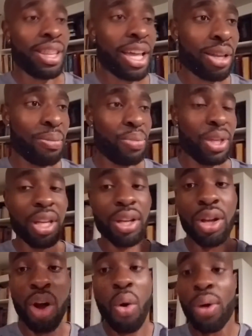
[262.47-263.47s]
That could
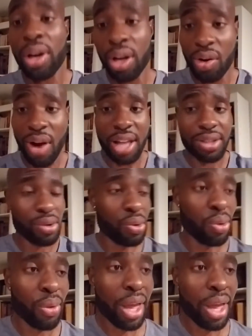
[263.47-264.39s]
be going to grad school.